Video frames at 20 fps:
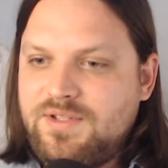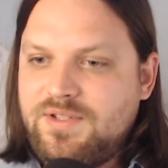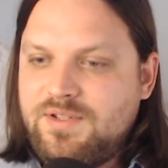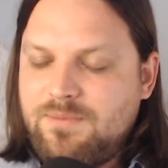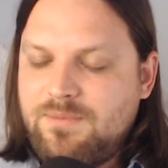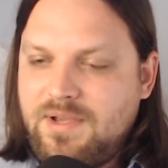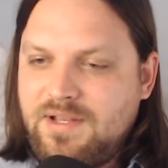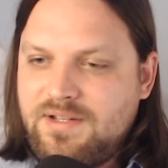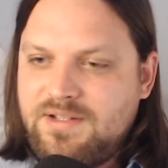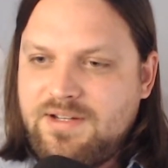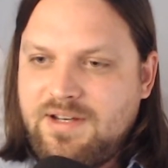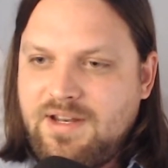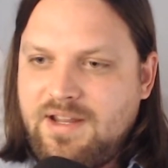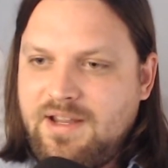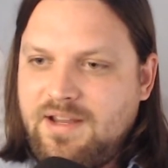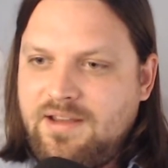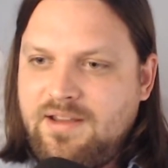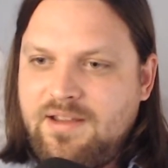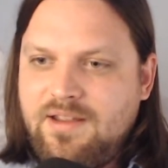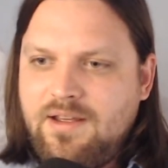made
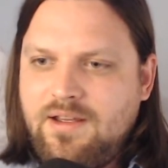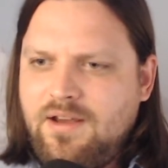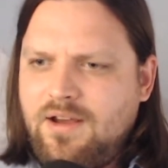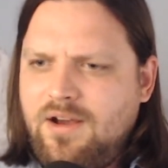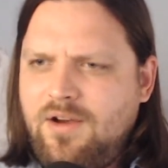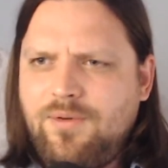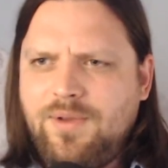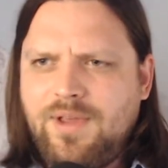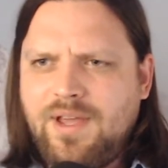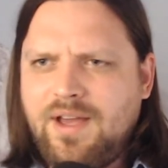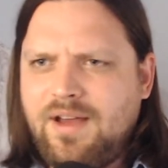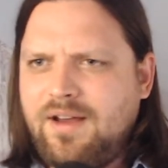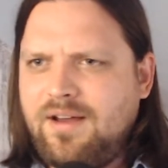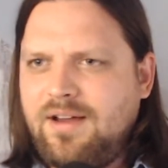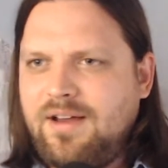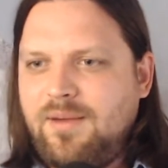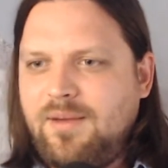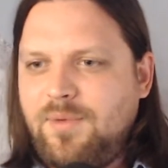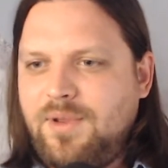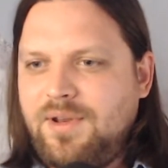today. Oh,
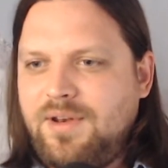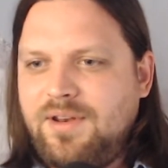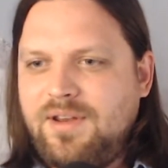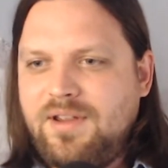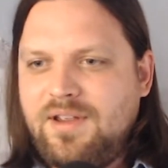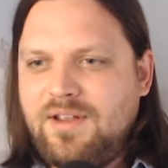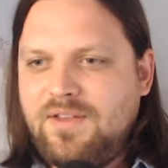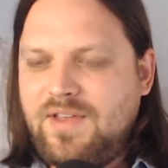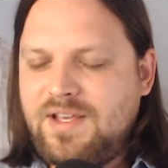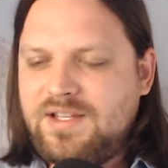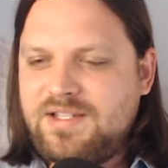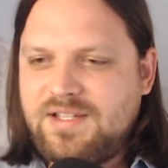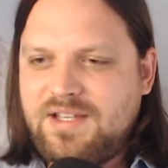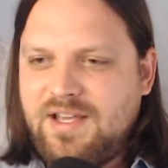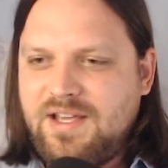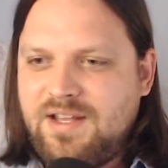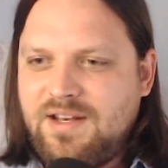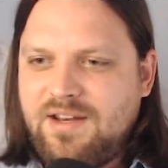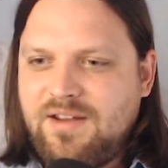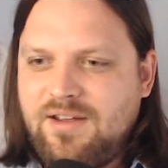yeah. I mean, thanks
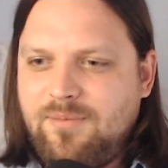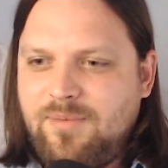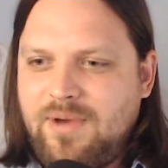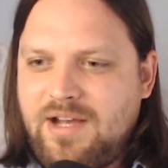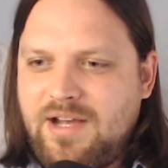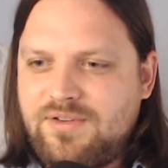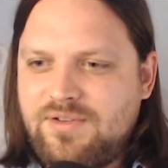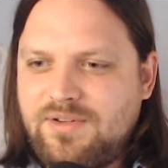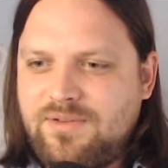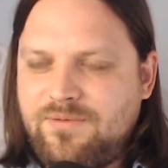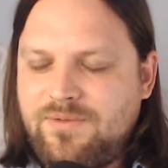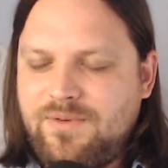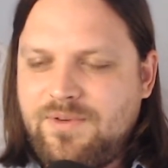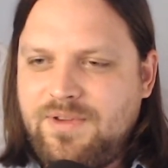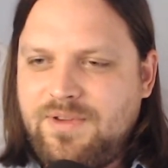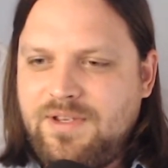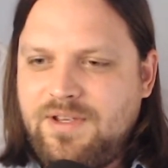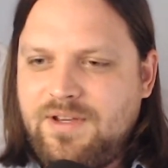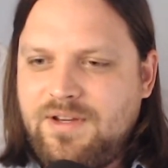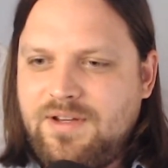again, Patrick, for
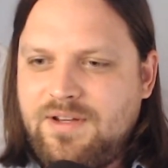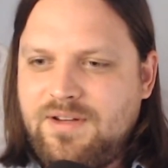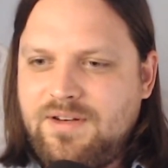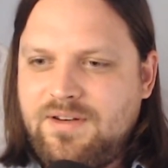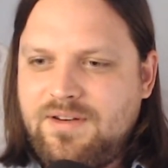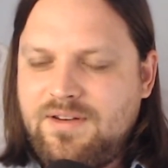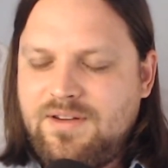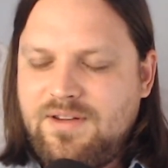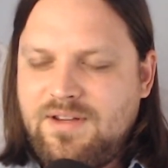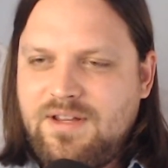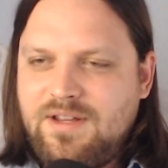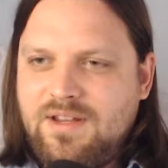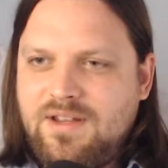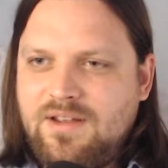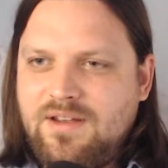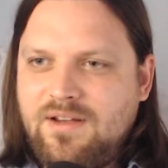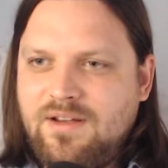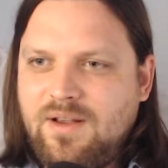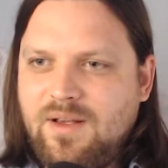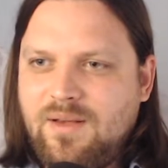the
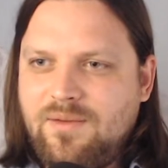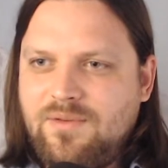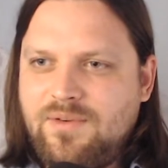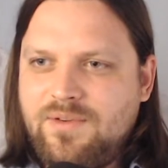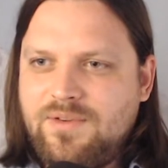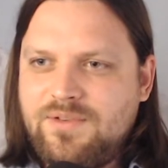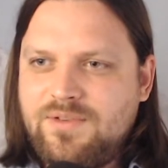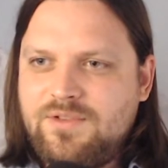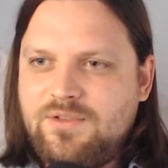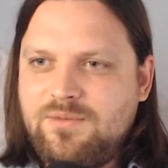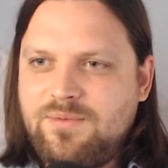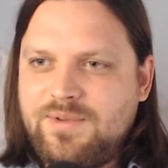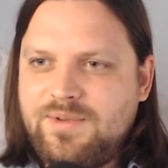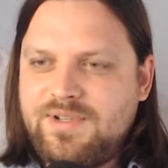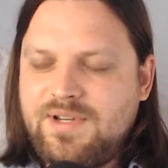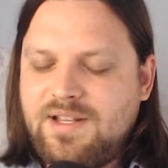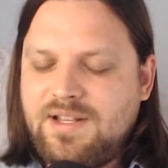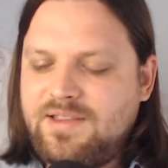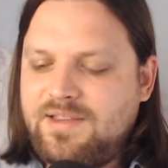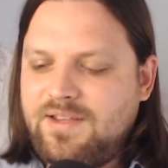super
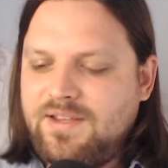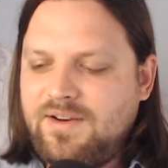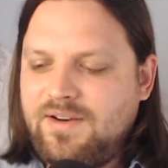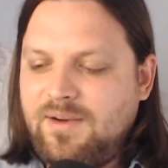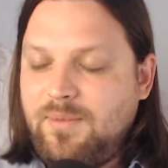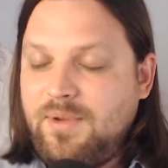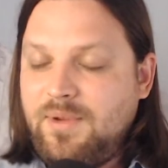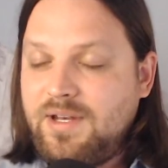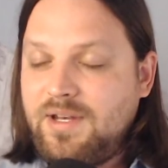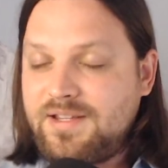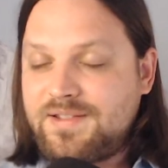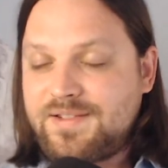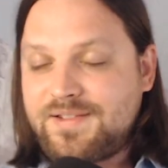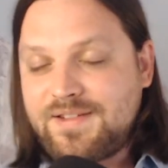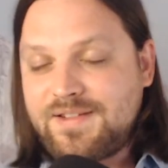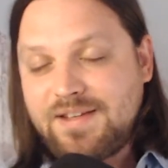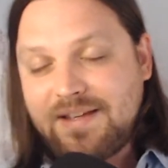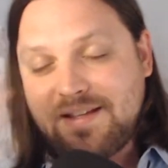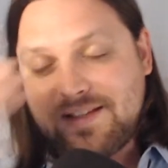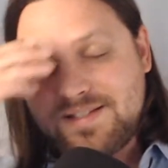chat there. I mean,
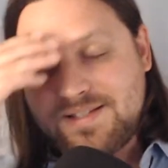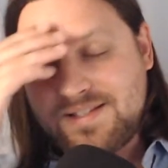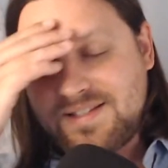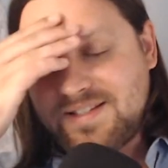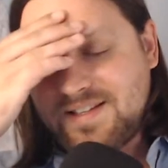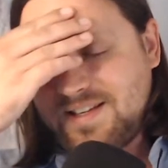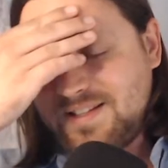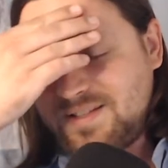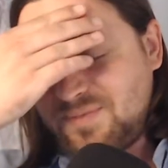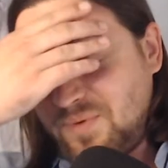it's